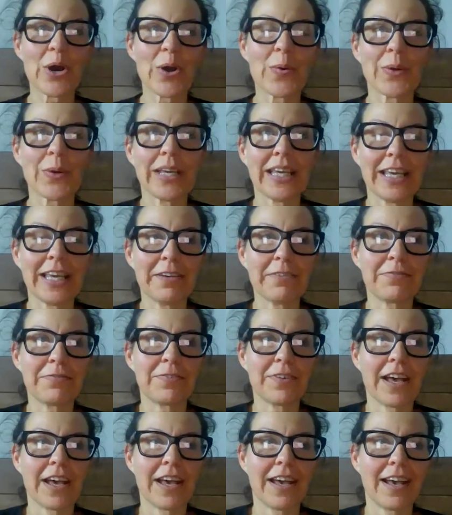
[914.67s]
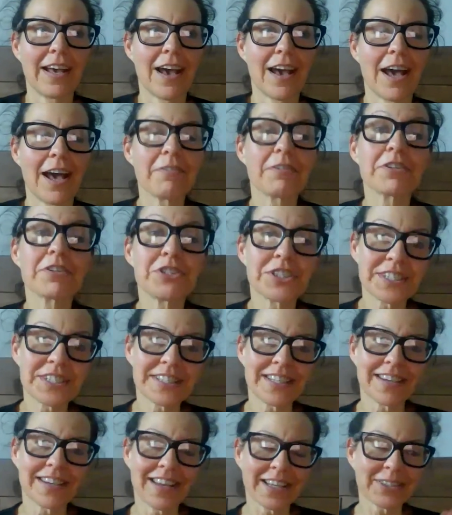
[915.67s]
So if I would
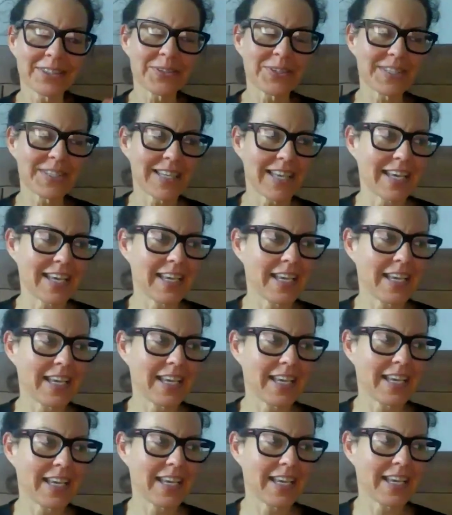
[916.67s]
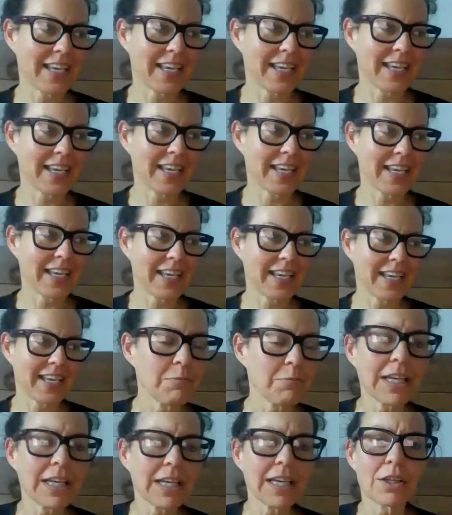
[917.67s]
just like to say,
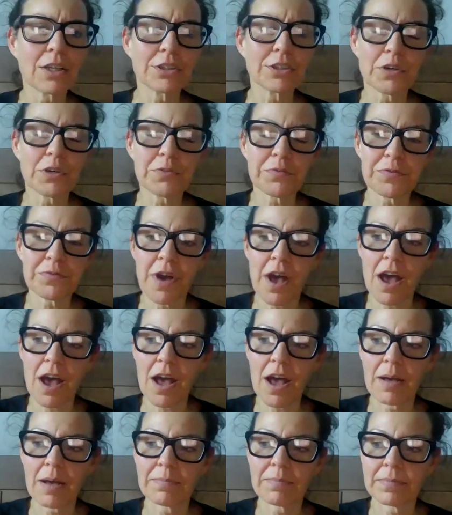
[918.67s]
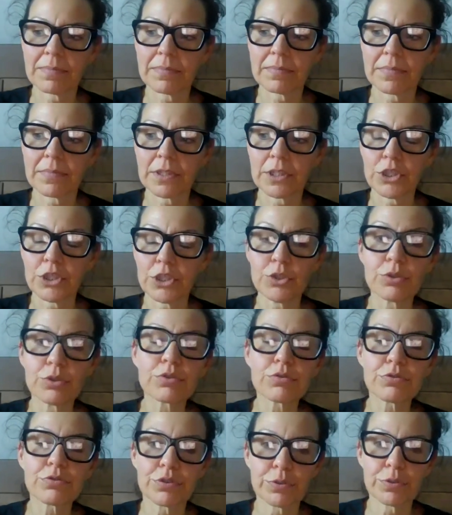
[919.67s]
we get a lot of
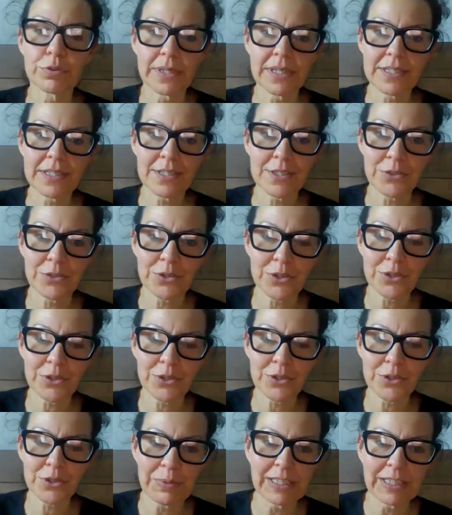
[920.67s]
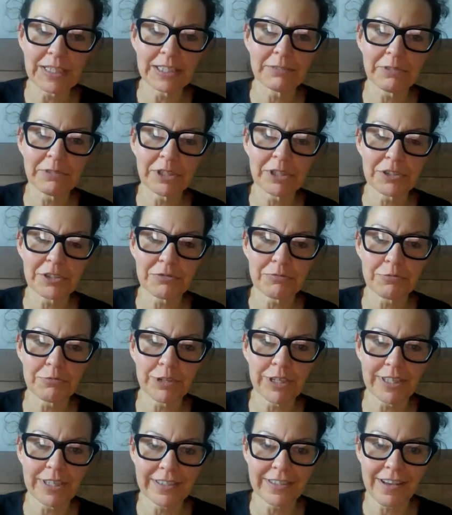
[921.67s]
new groomers to compete, which
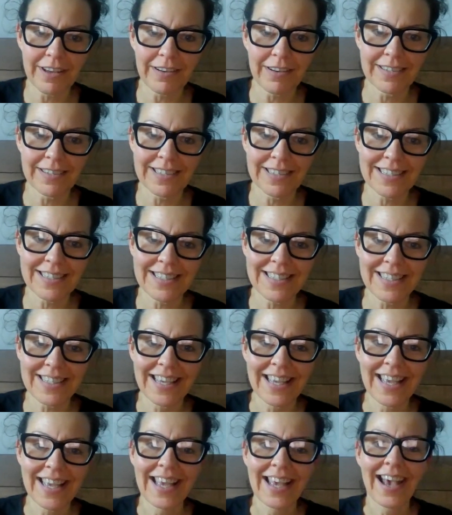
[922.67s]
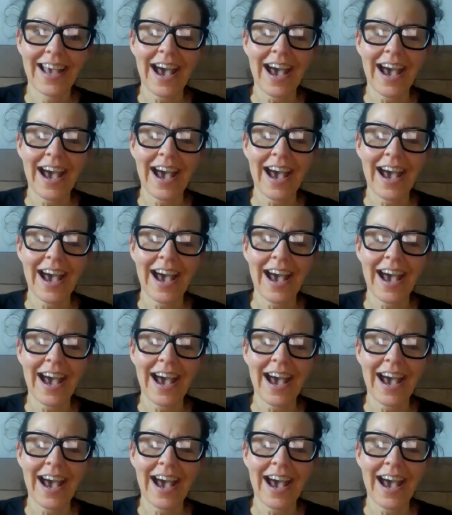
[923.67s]
is really nice.